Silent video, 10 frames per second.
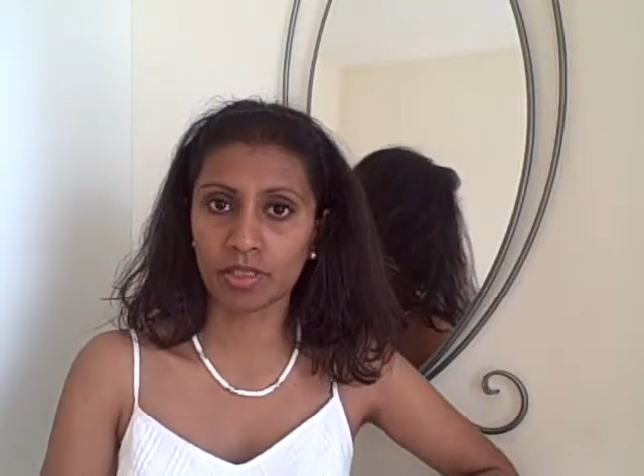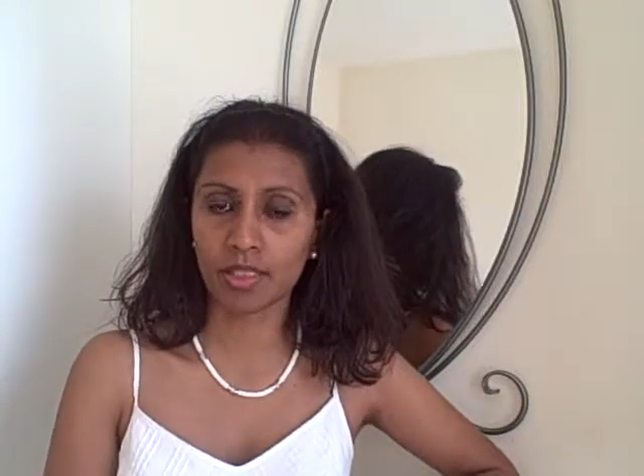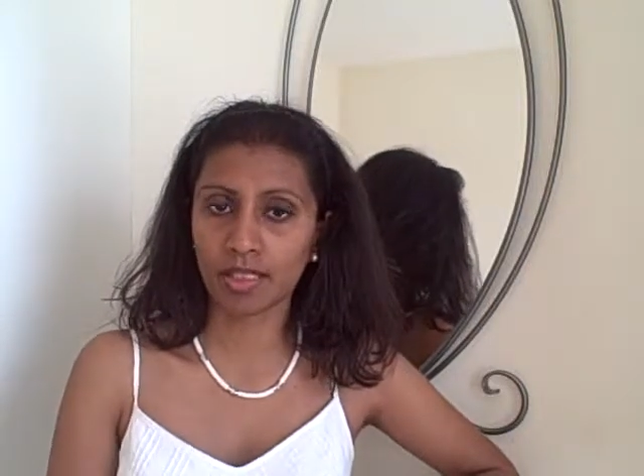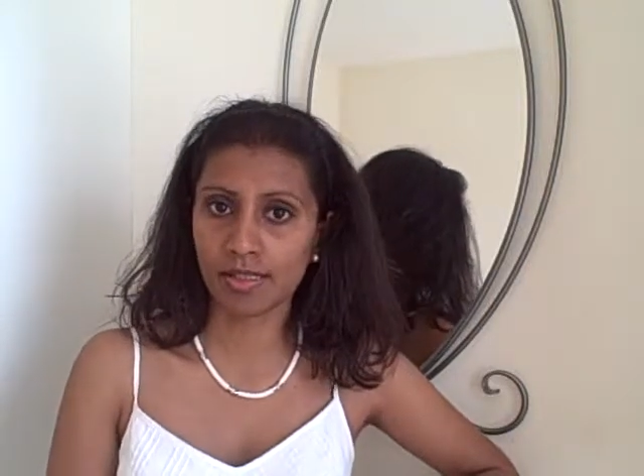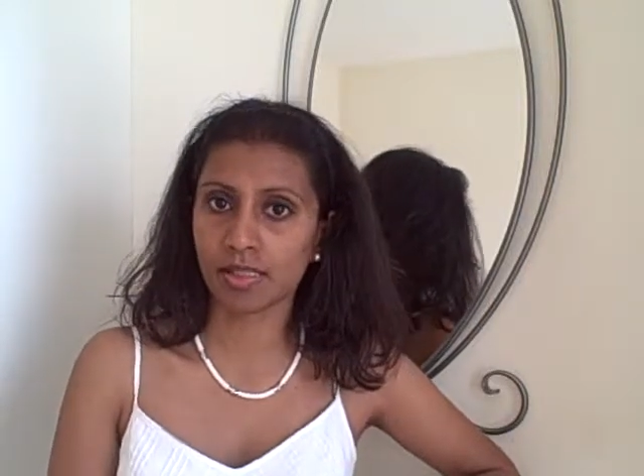the
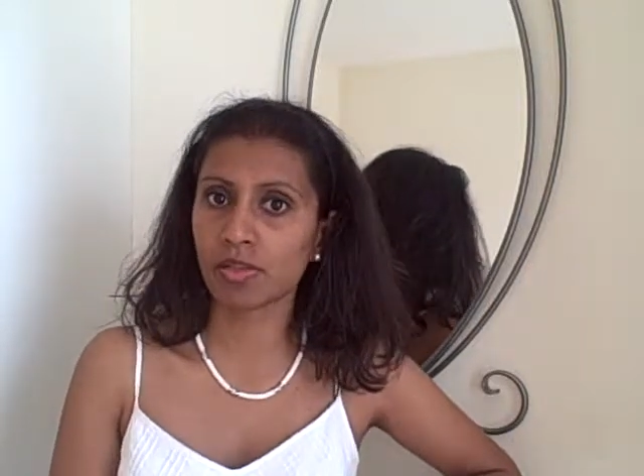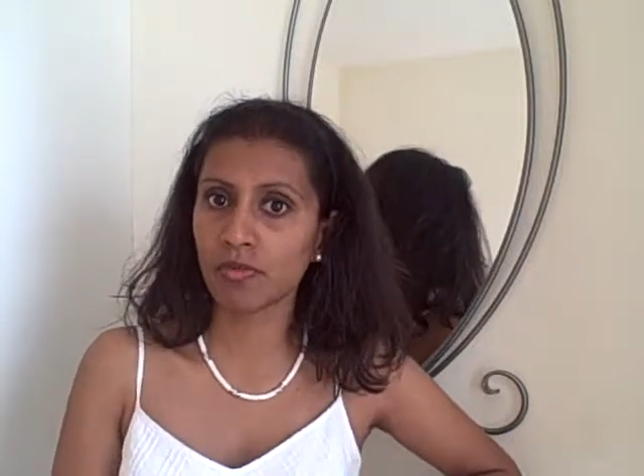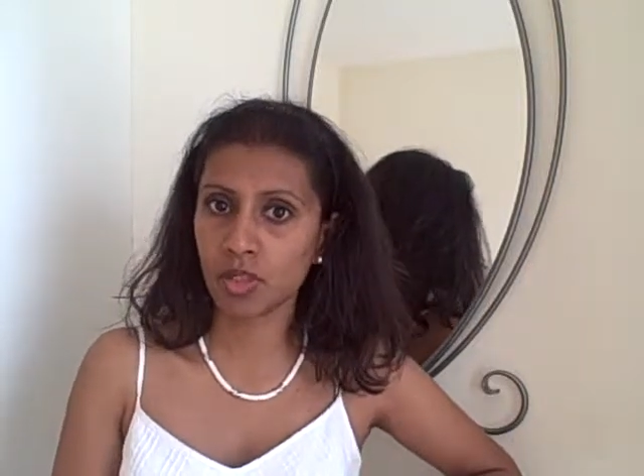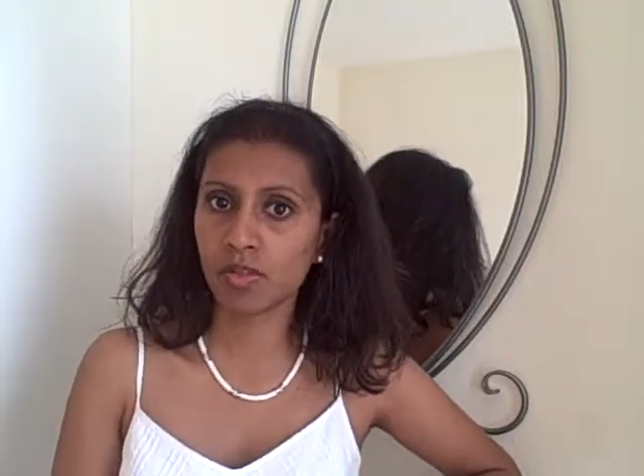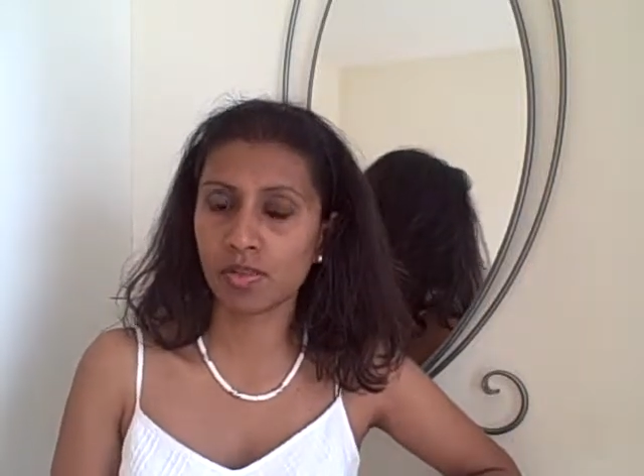colours that
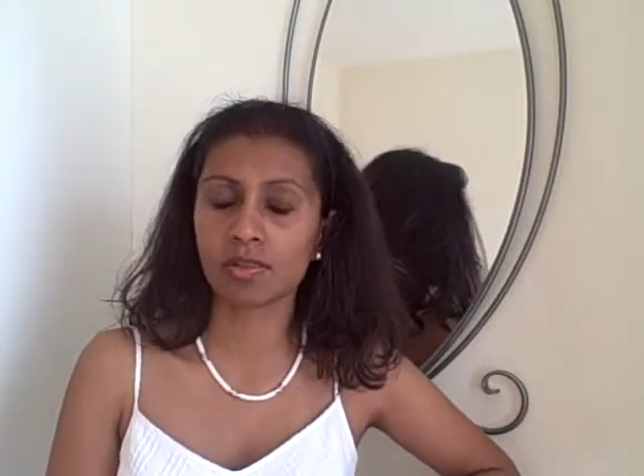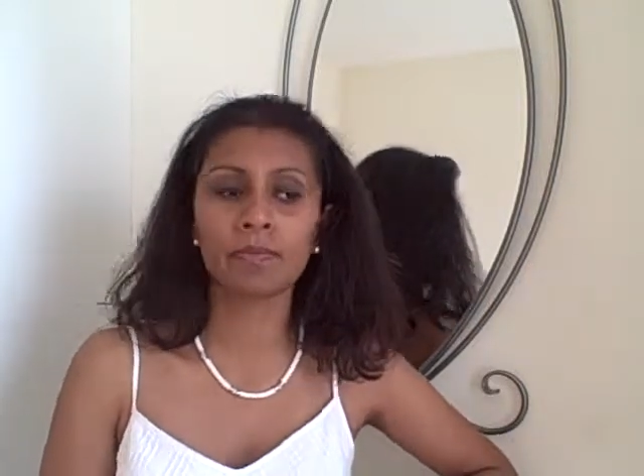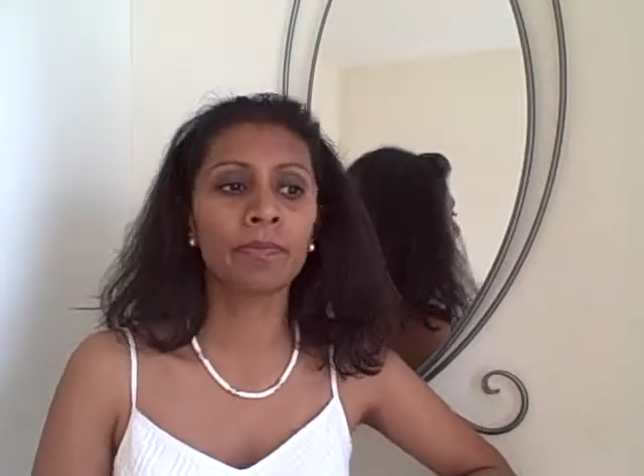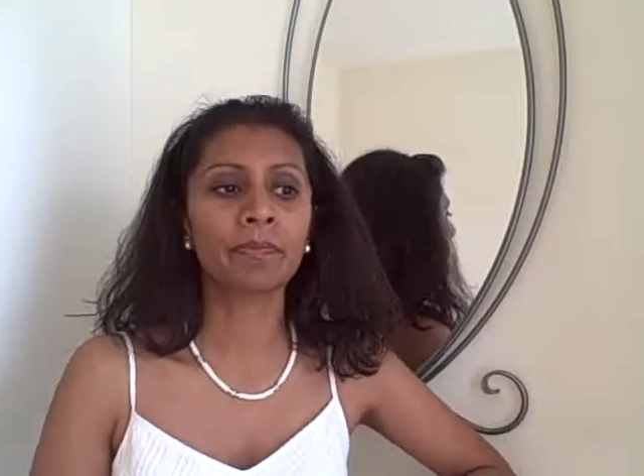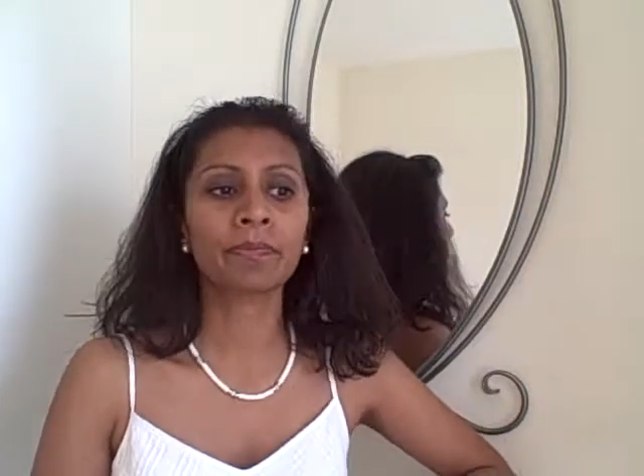you've chosen.
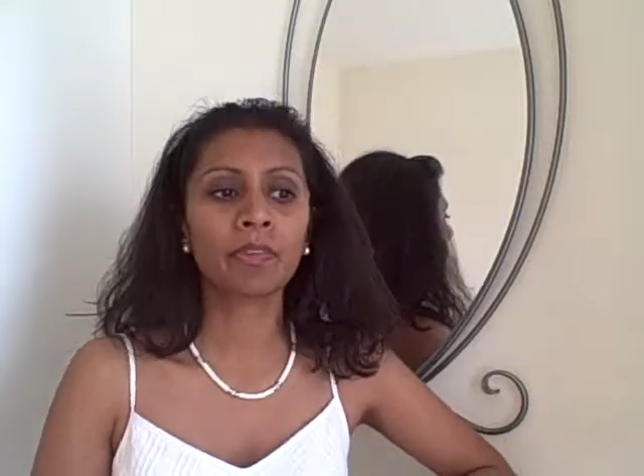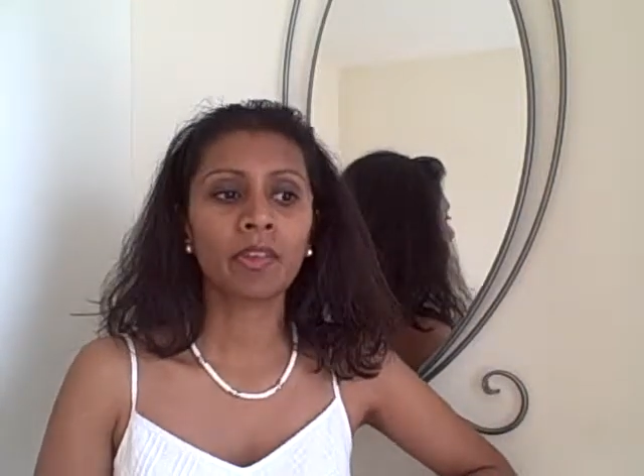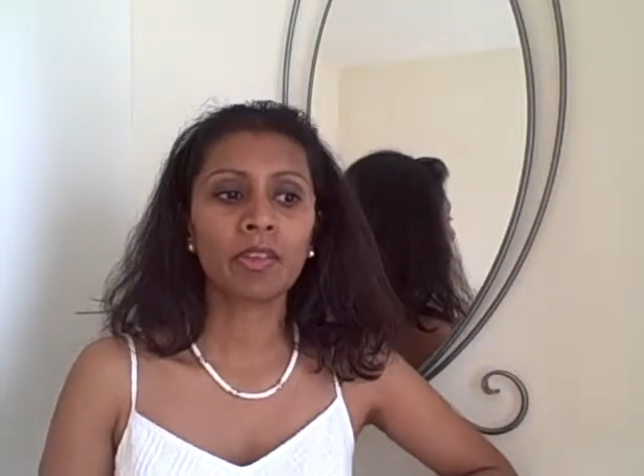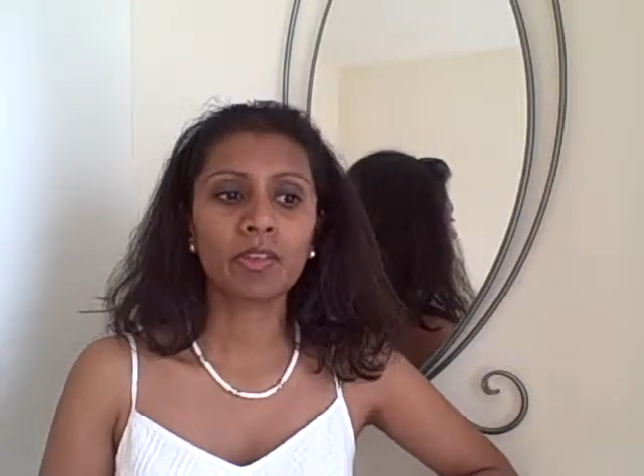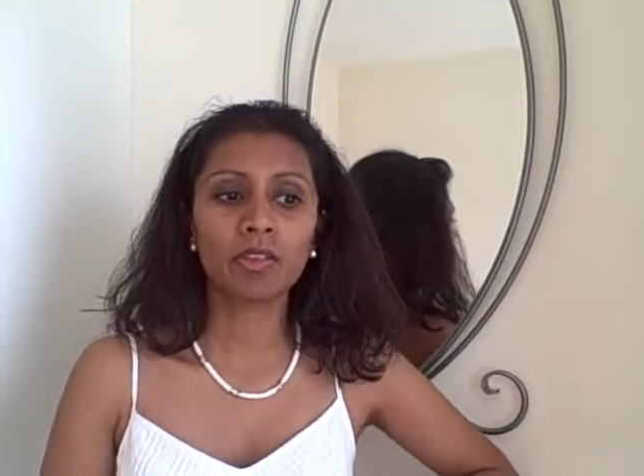
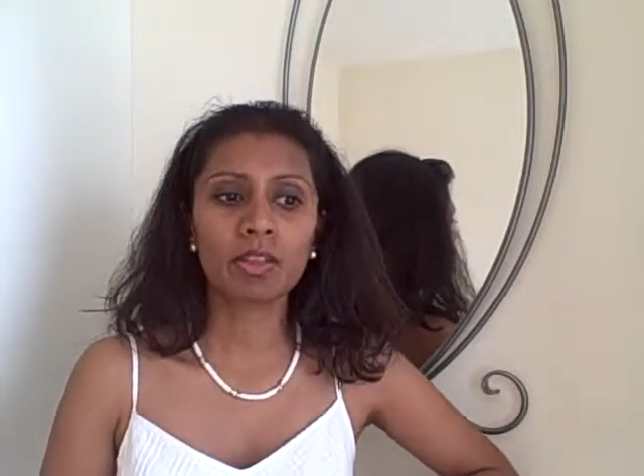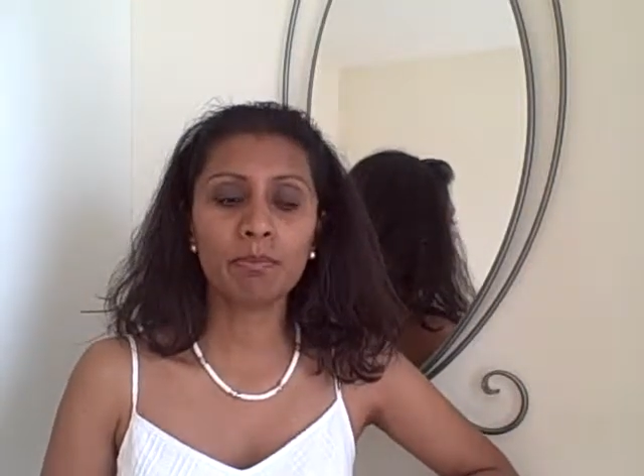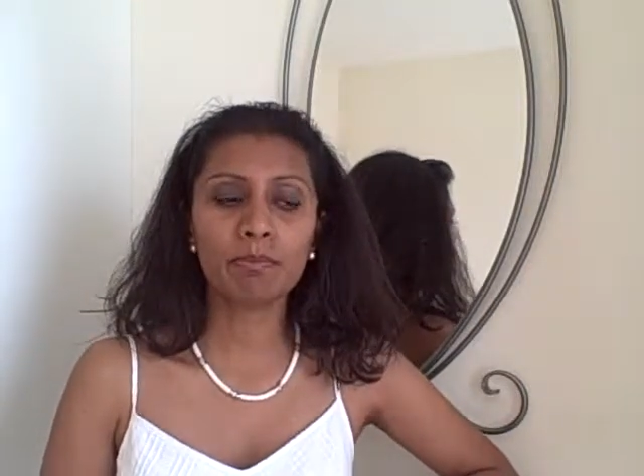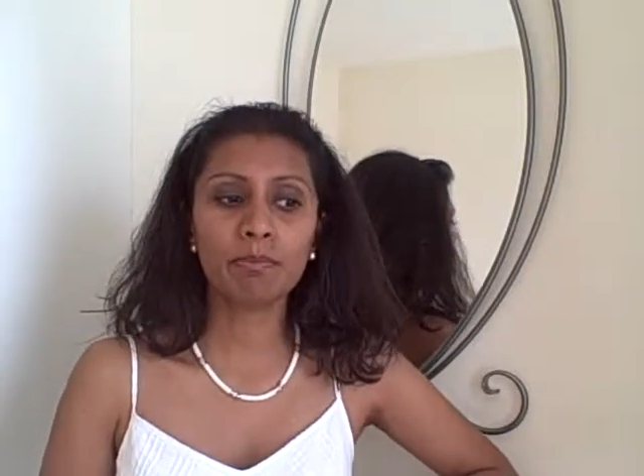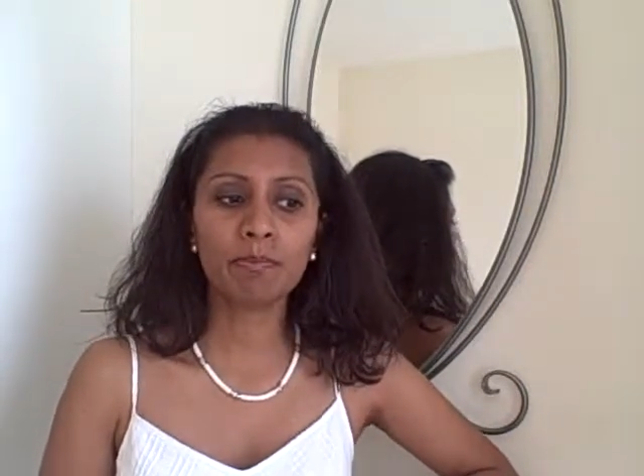So
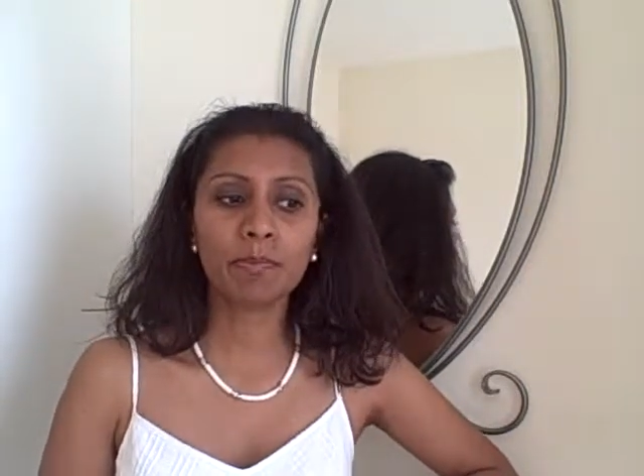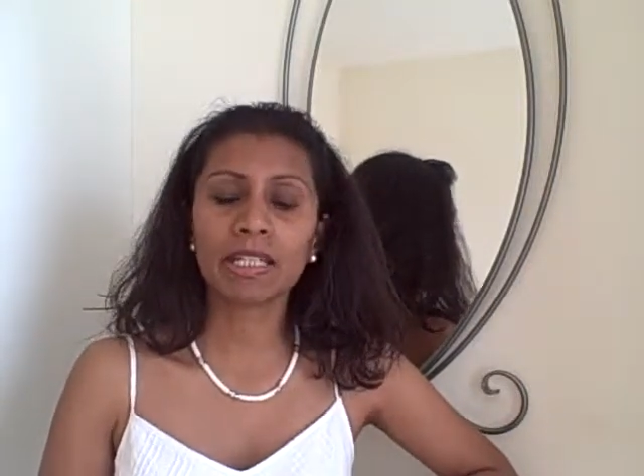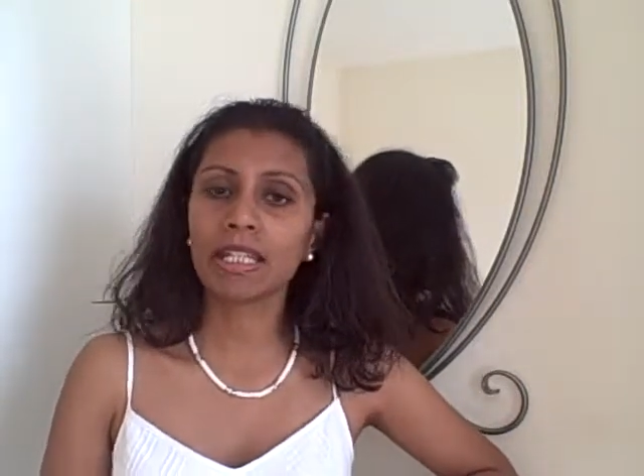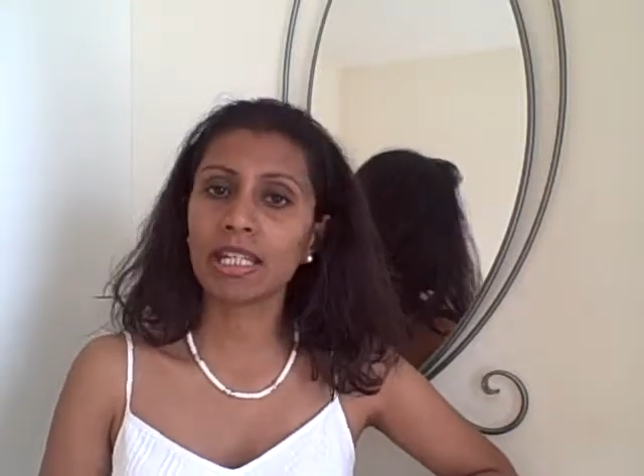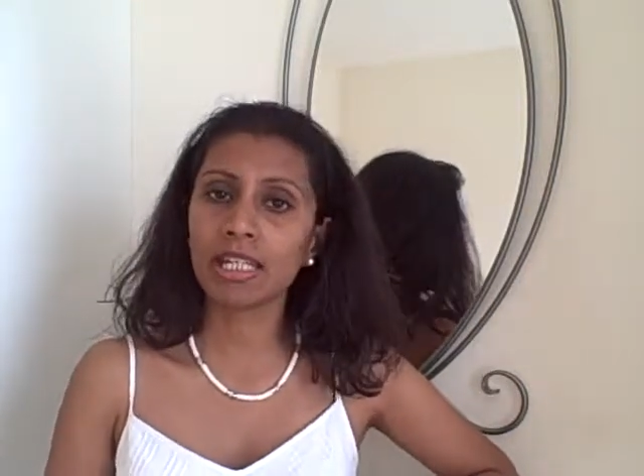the
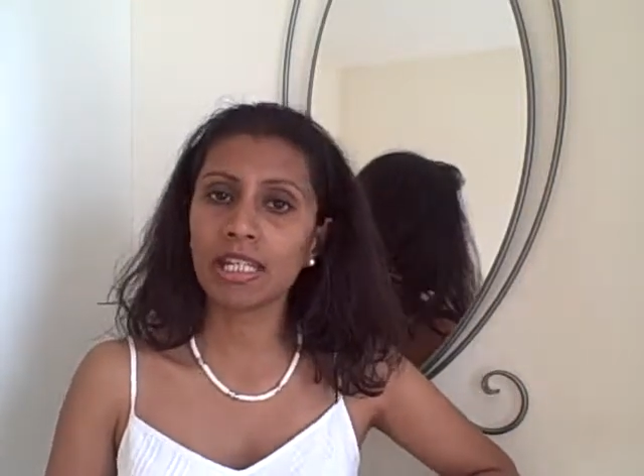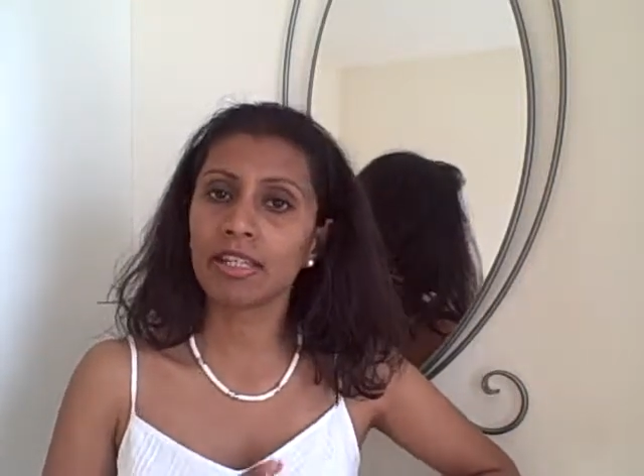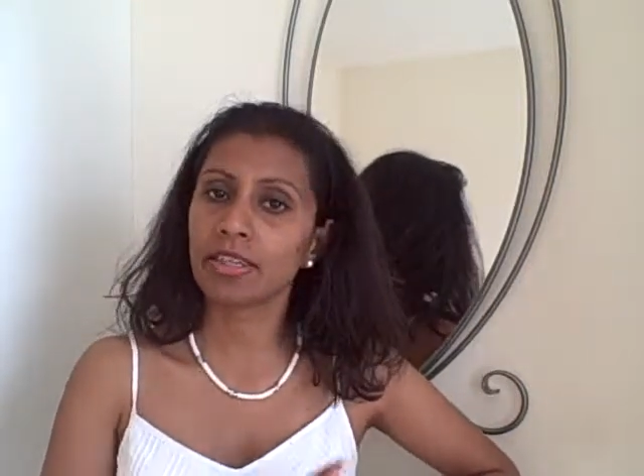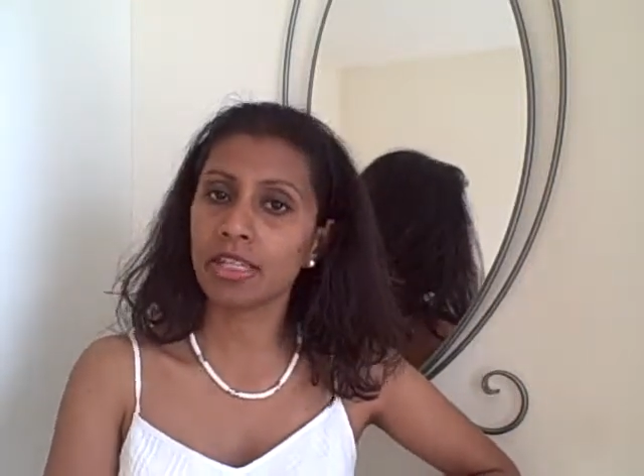key